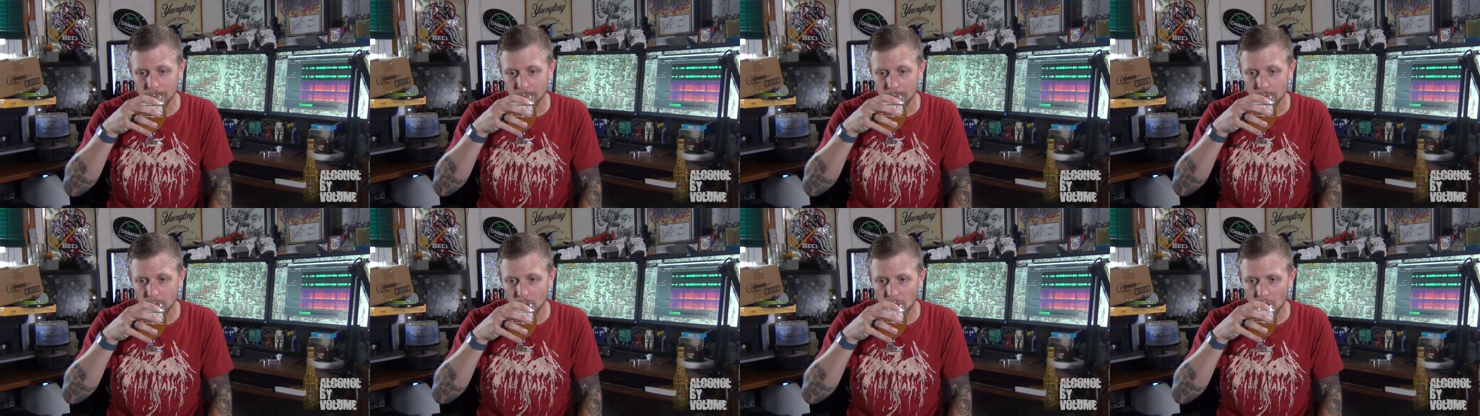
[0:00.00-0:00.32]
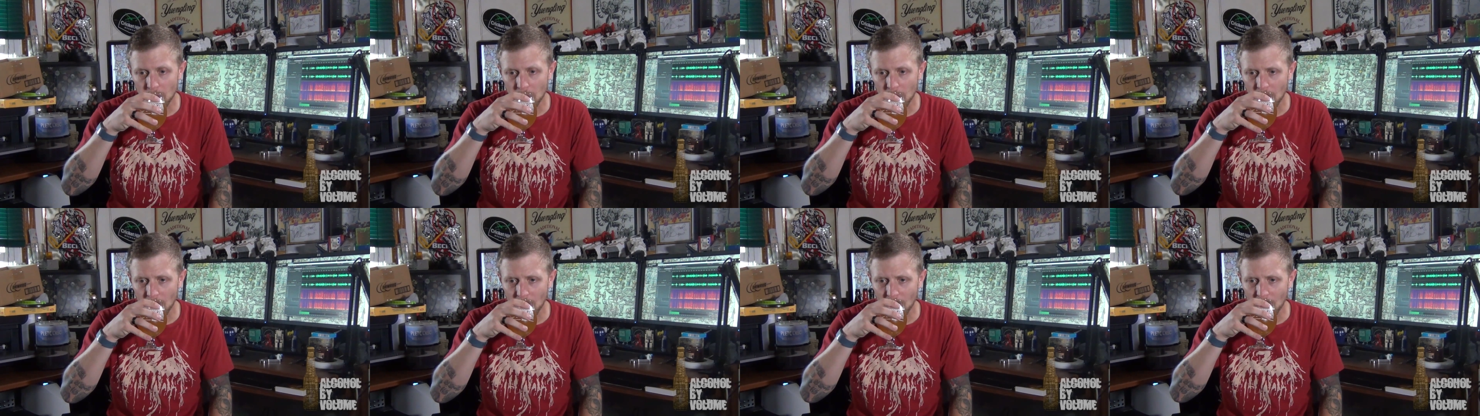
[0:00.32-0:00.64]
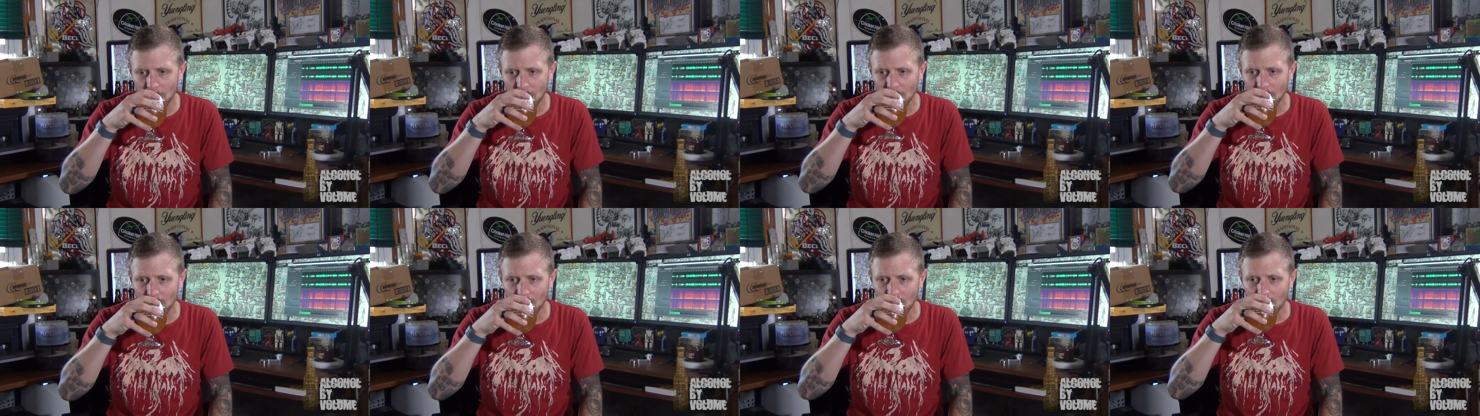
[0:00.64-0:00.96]

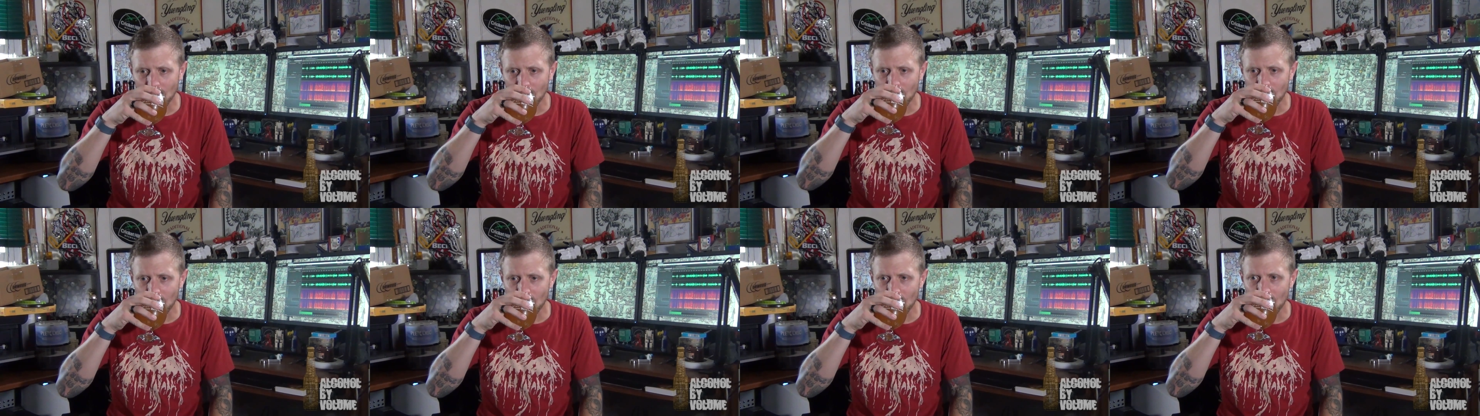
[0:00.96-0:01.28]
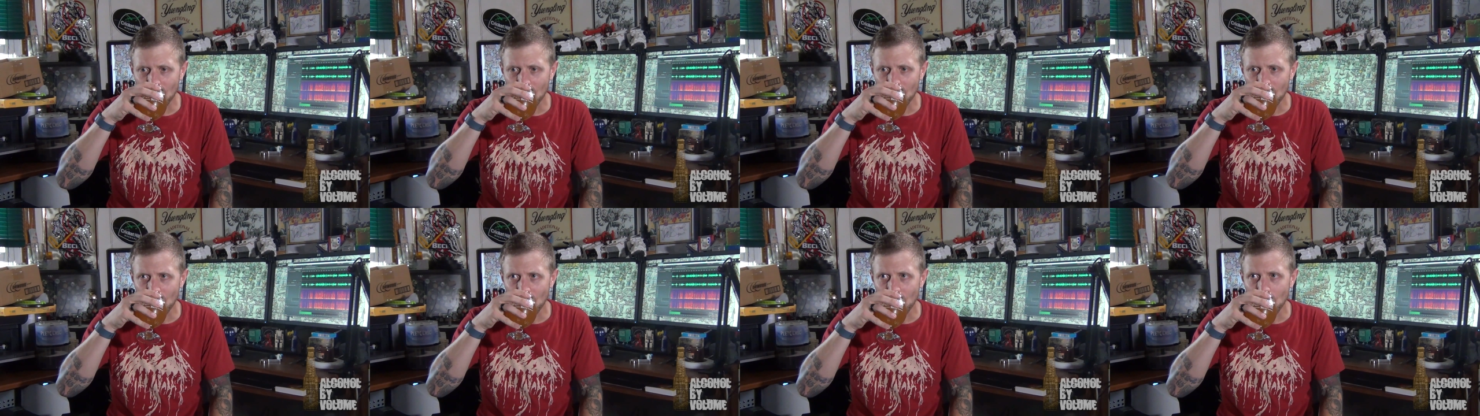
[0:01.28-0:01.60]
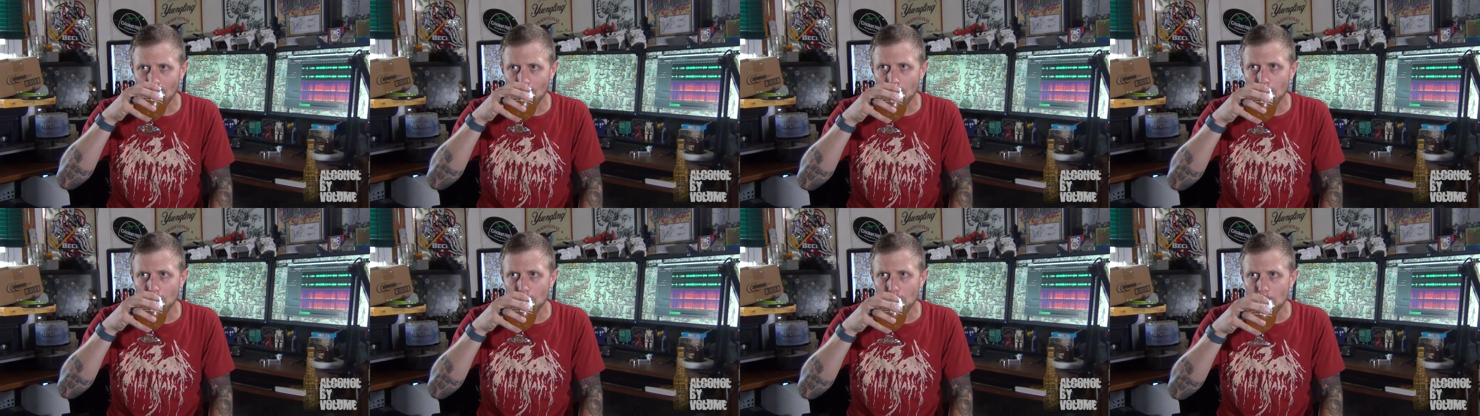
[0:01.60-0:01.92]

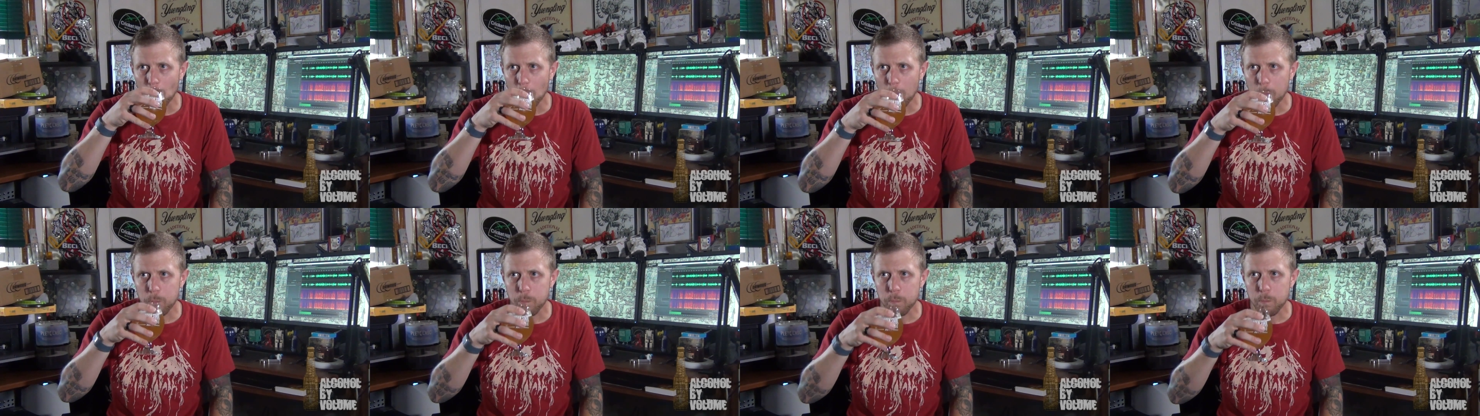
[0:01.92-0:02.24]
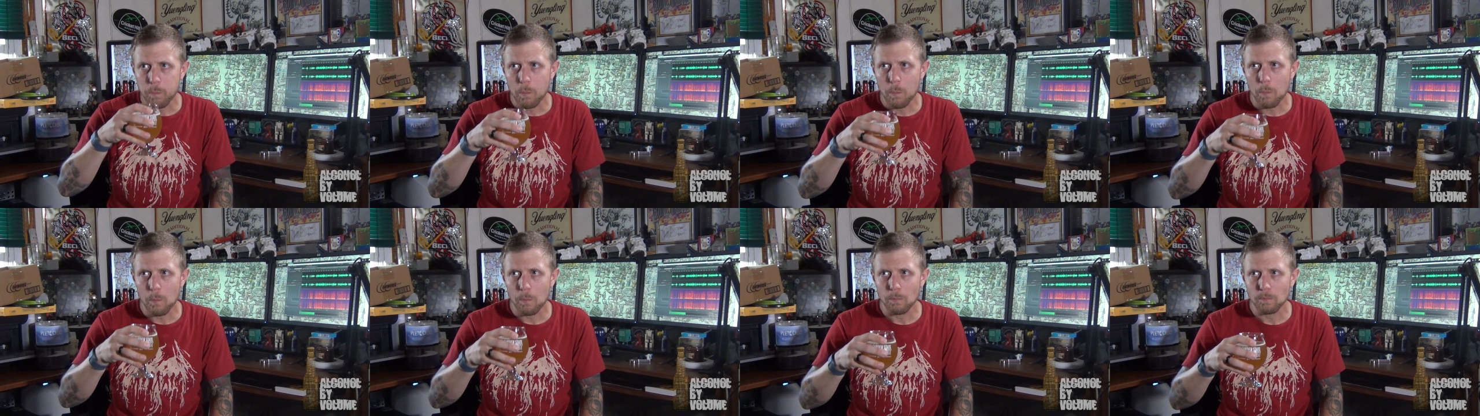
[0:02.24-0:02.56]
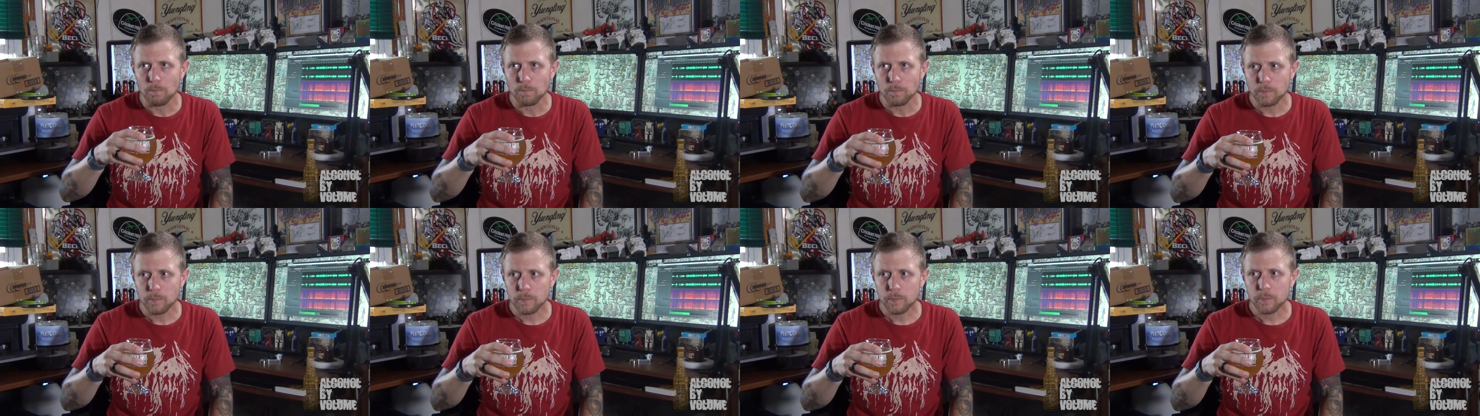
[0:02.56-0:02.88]

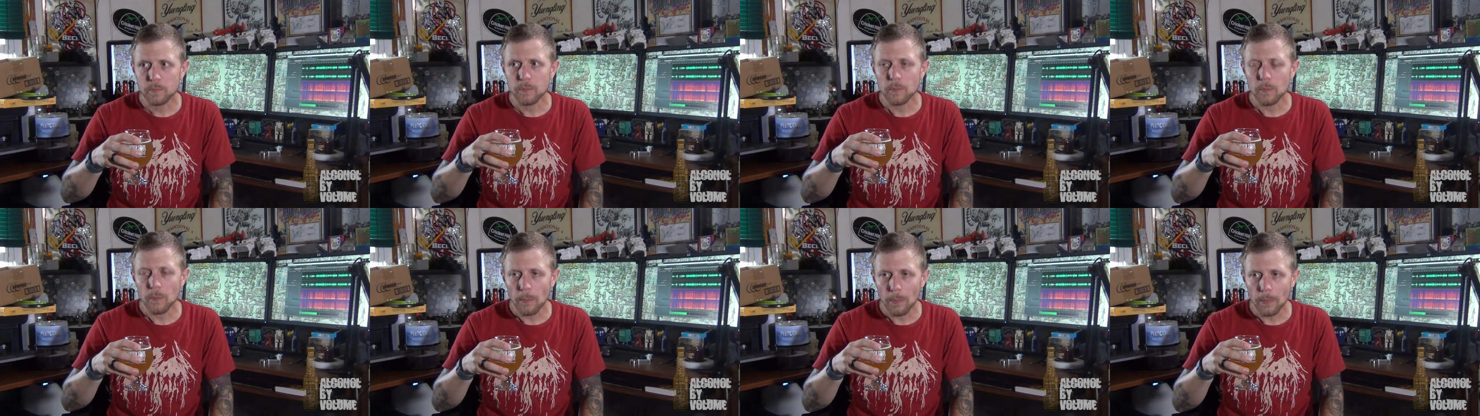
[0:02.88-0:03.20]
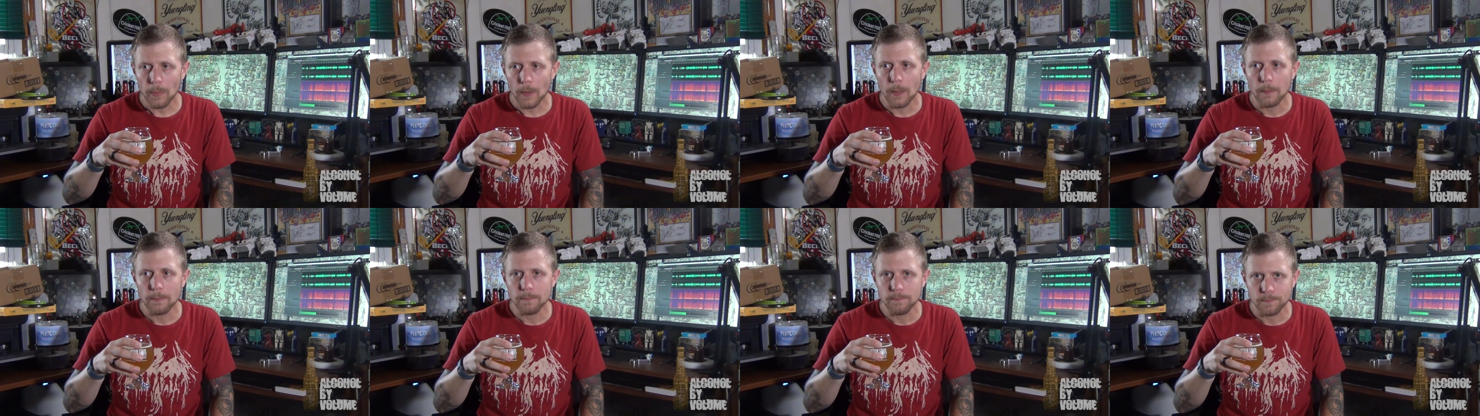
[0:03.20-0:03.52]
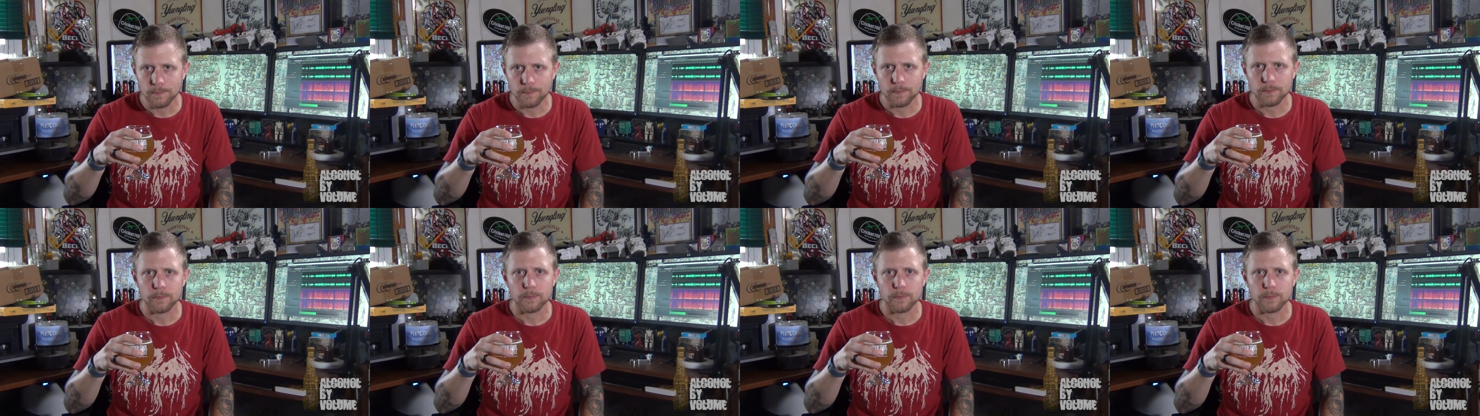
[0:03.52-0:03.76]
(no one is talking)